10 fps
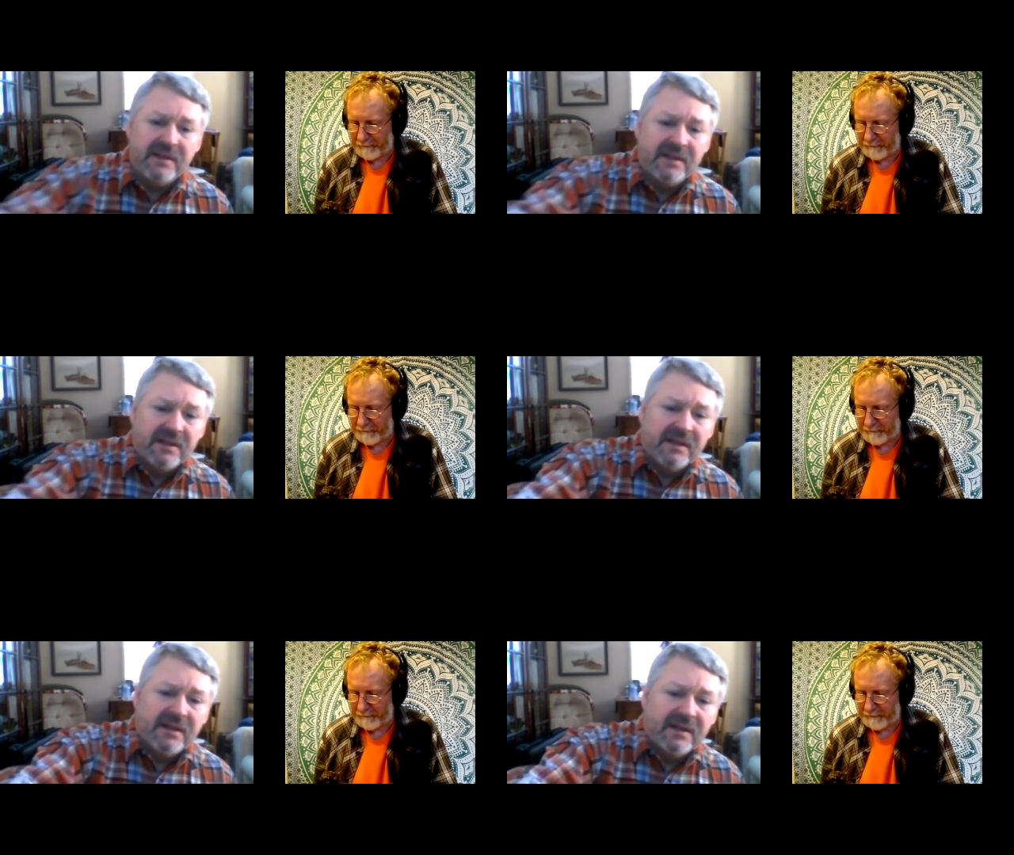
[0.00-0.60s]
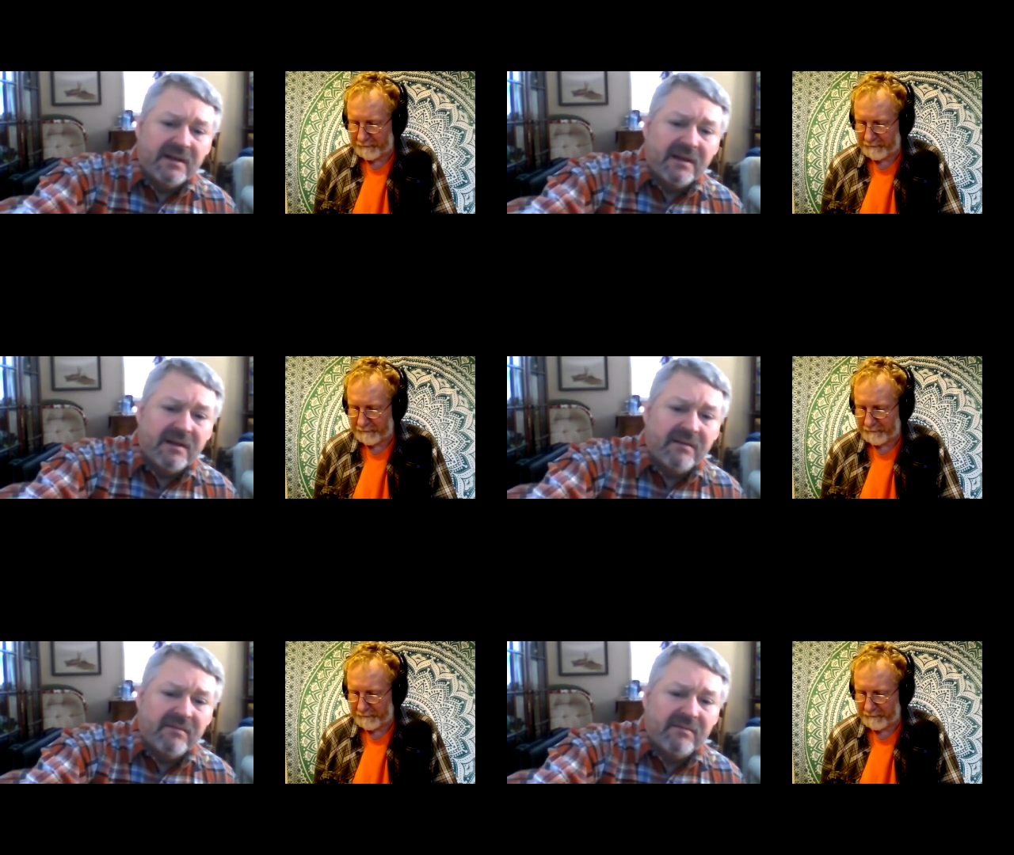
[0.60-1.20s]

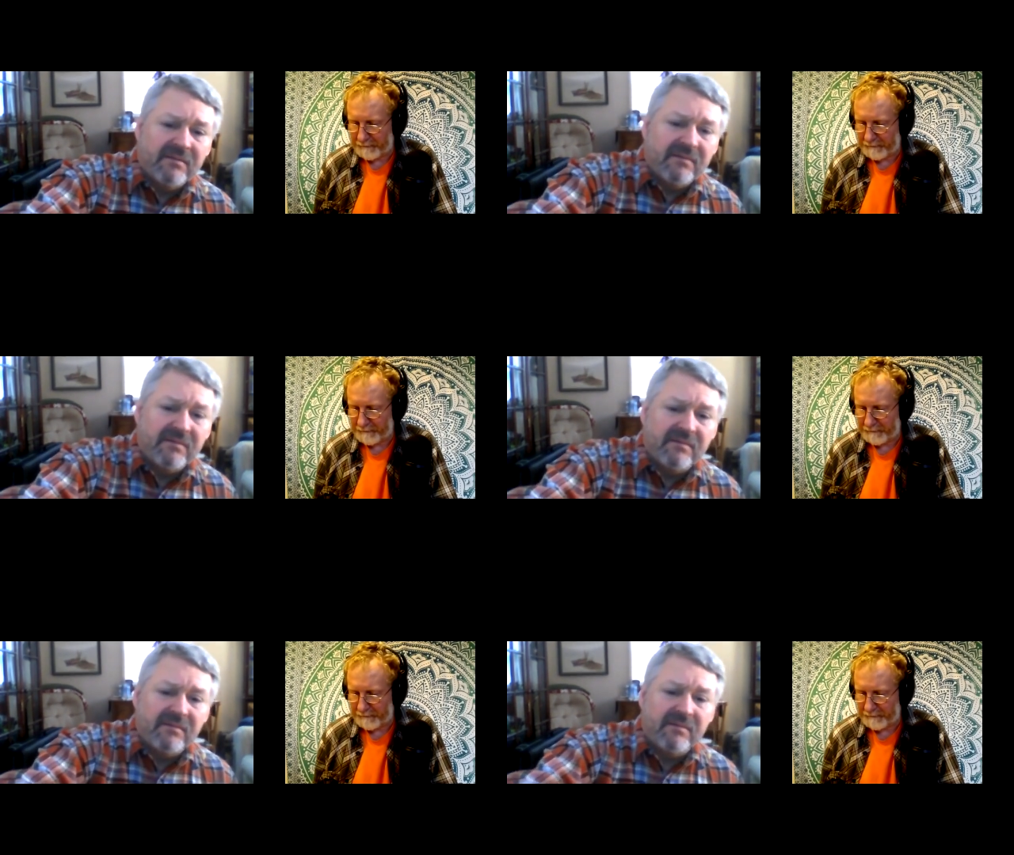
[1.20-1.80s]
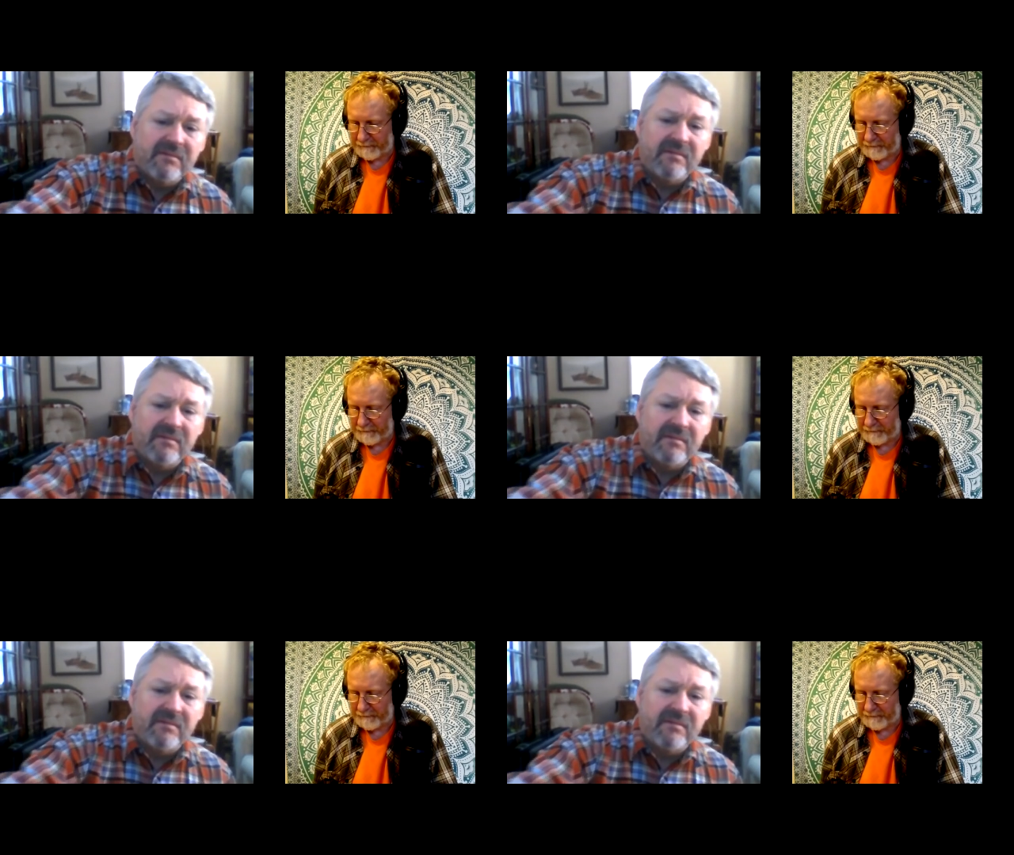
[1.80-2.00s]
Nobody speaks.